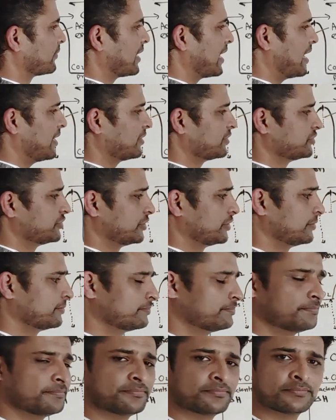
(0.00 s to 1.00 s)
energy.
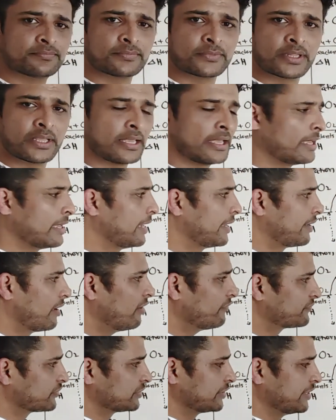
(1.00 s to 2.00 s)
And
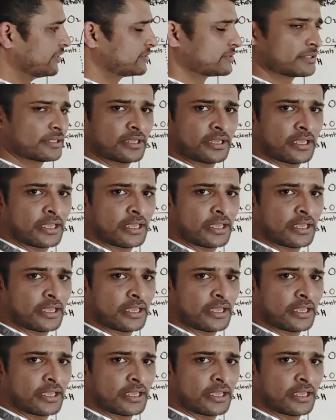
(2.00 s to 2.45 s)
after this,